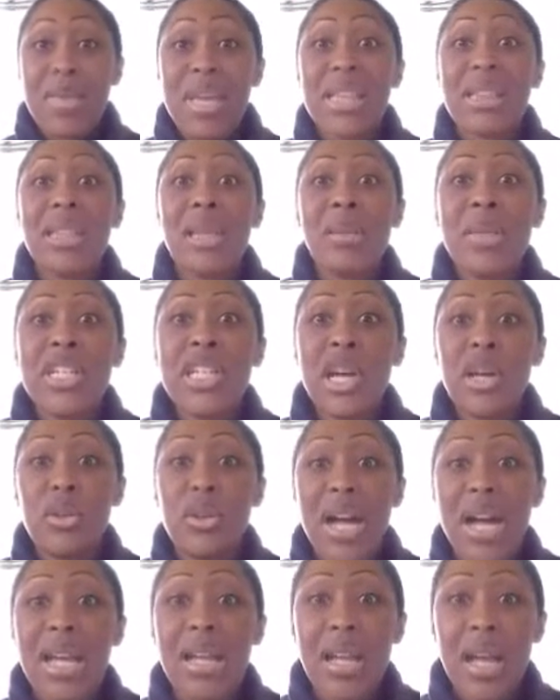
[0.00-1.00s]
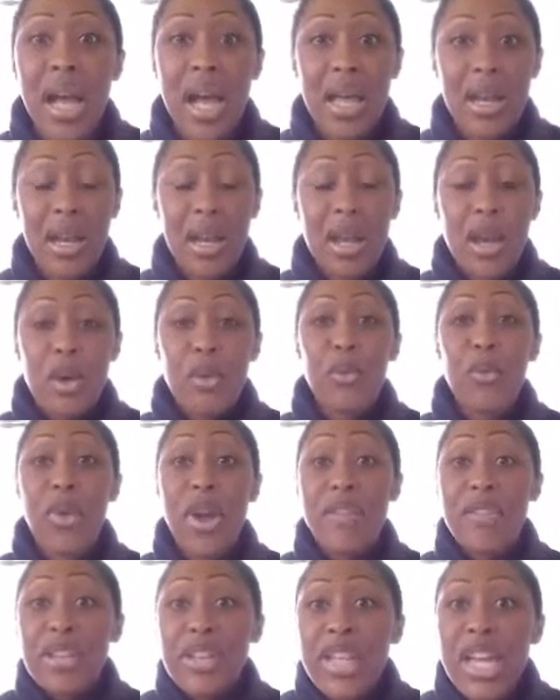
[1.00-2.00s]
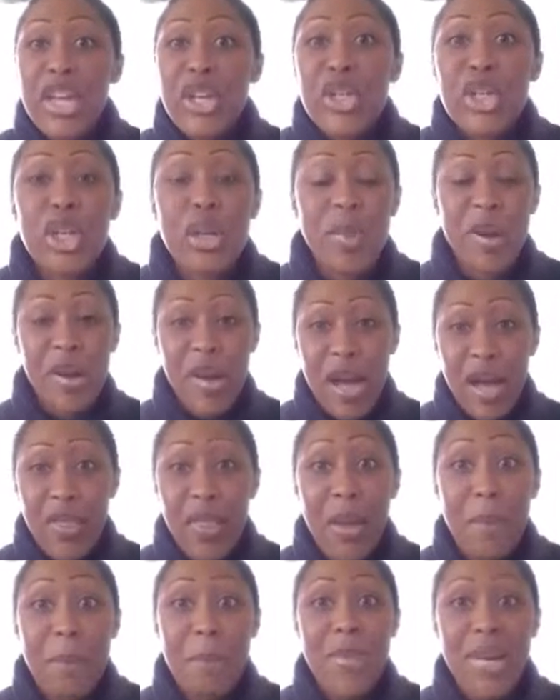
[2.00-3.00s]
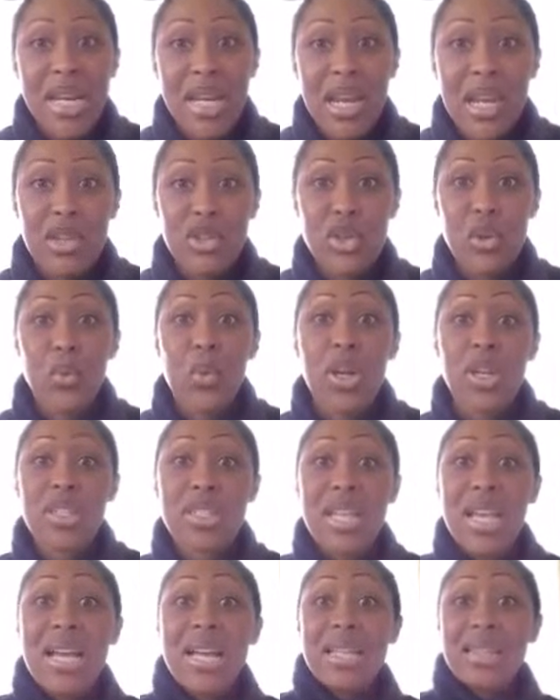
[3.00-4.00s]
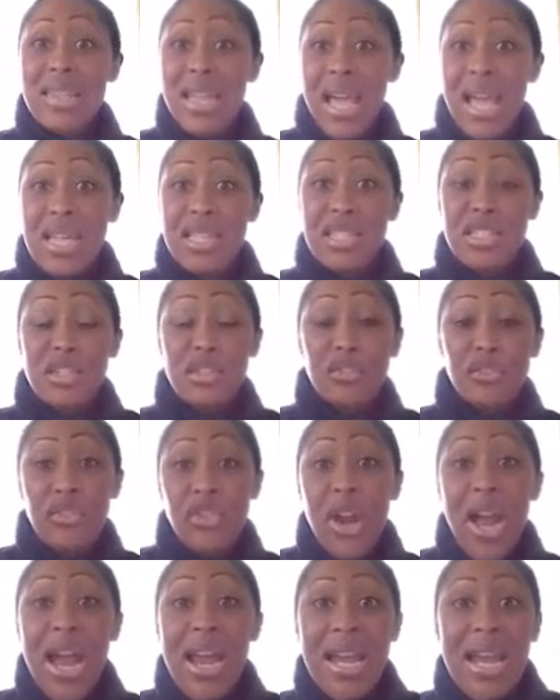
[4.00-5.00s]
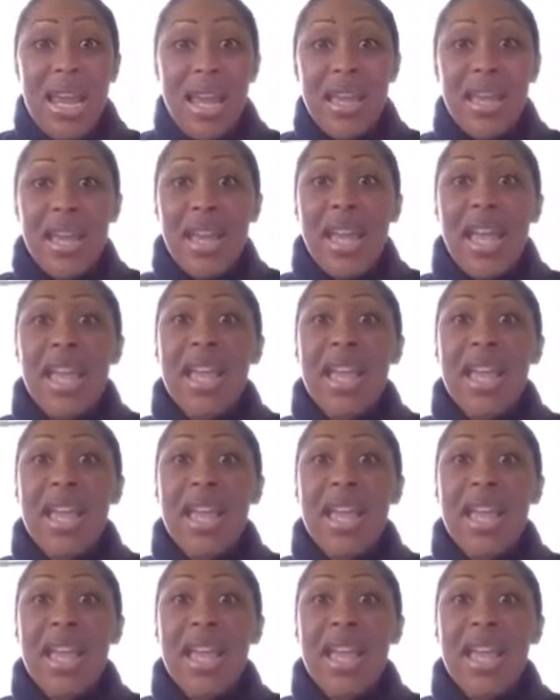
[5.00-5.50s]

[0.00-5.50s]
And let me tell you, I got revelation about how that money angel works last Friday.